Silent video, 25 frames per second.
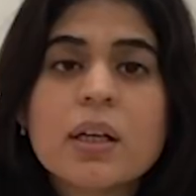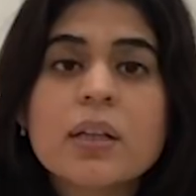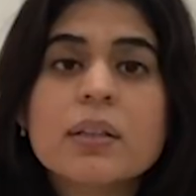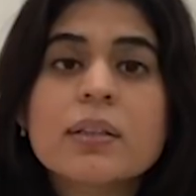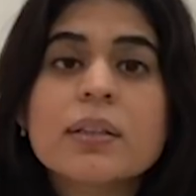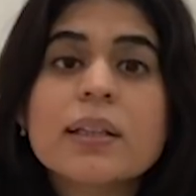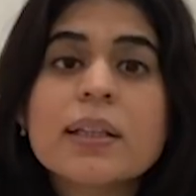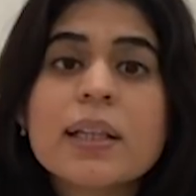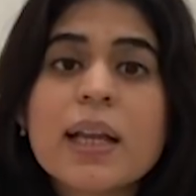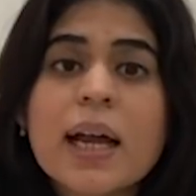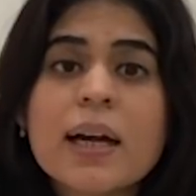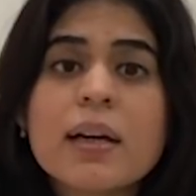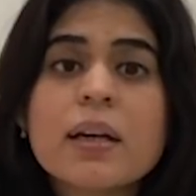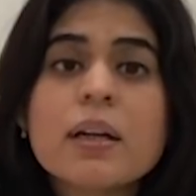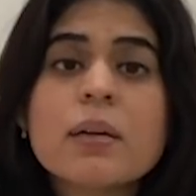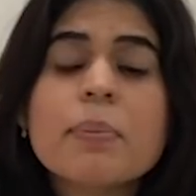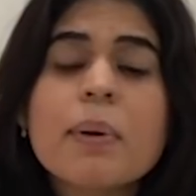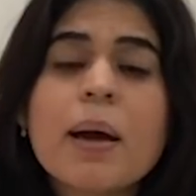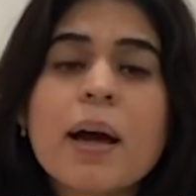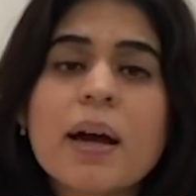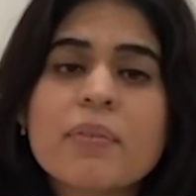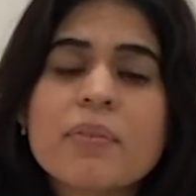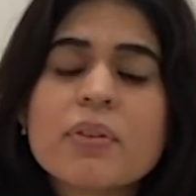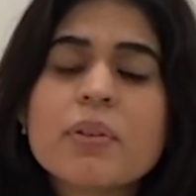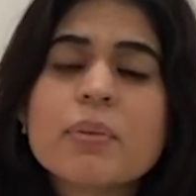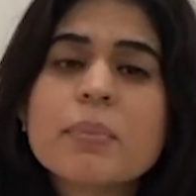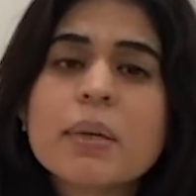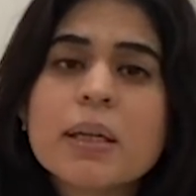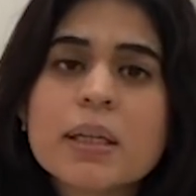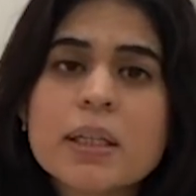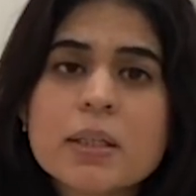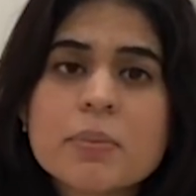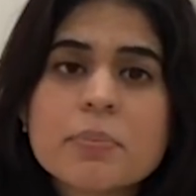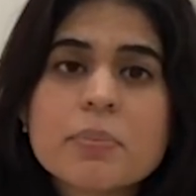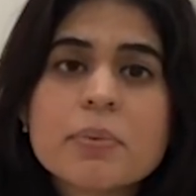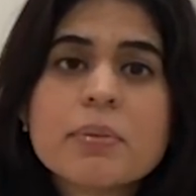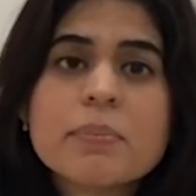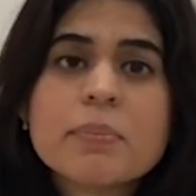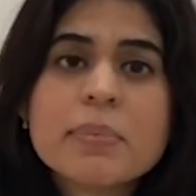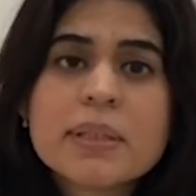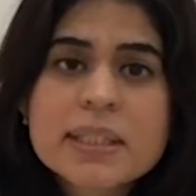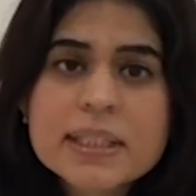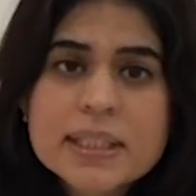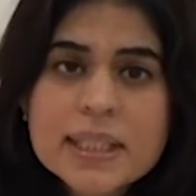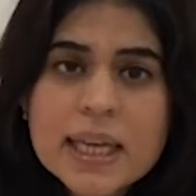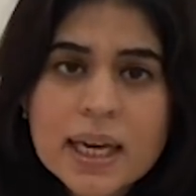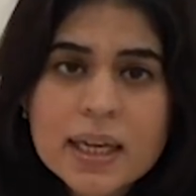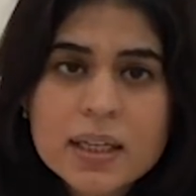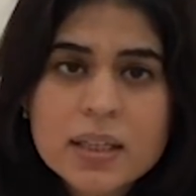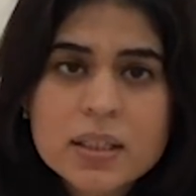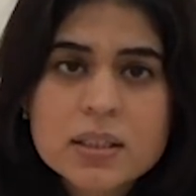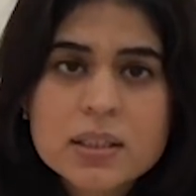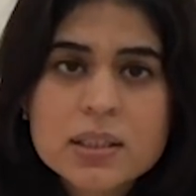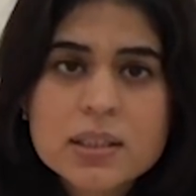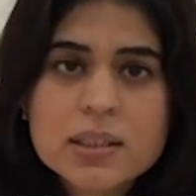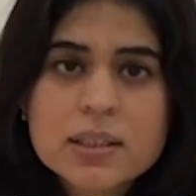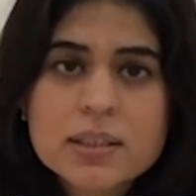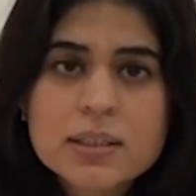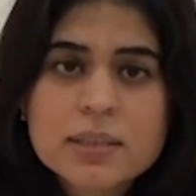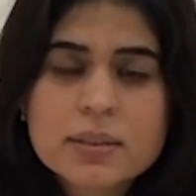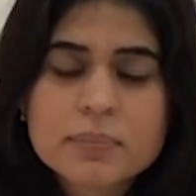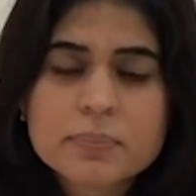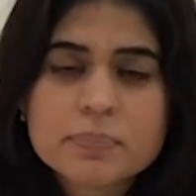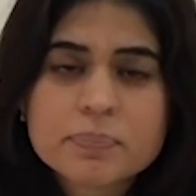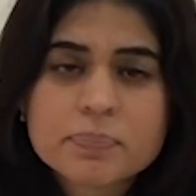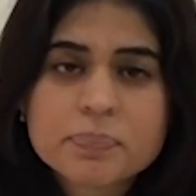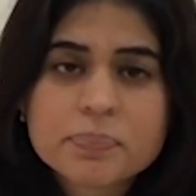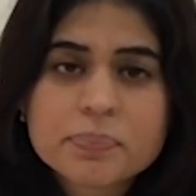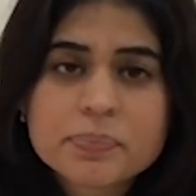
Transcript: they'll end up having multiple miscarriages.